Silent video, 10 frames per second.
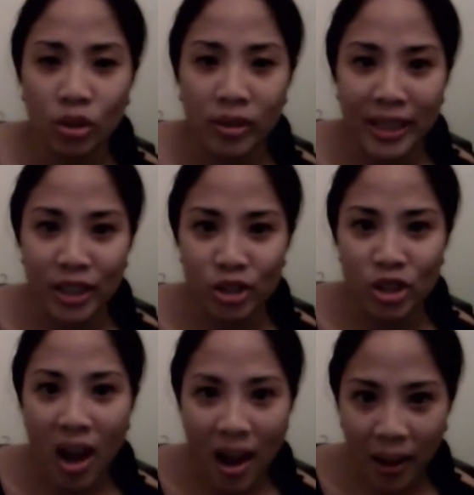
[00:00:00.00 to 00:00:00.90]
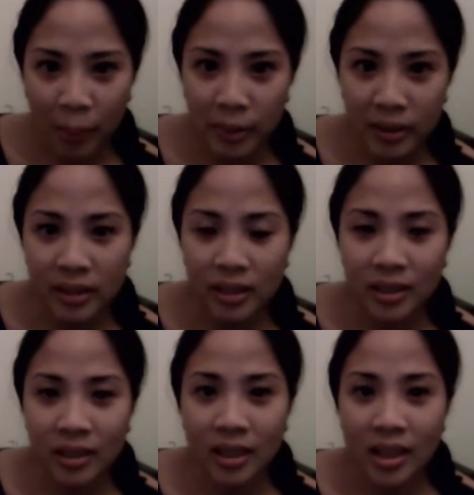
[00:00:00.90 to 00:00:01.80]
like your job.
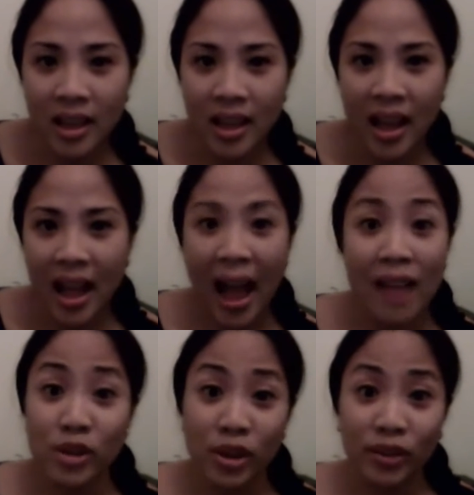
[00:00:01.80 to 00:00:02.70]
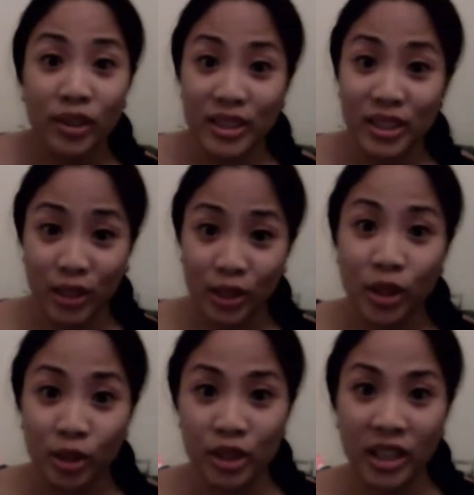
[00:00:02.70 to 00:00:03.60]
Have you ever considered
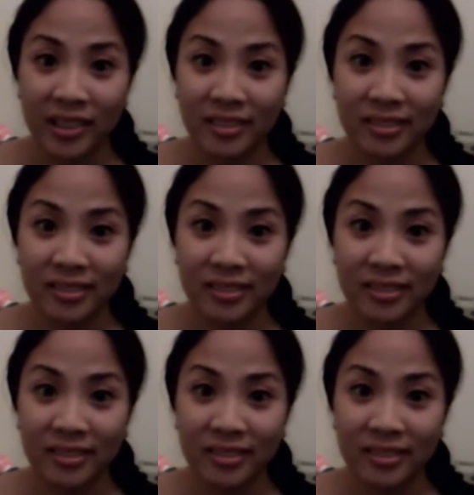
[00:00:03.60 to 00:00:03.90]
coaching?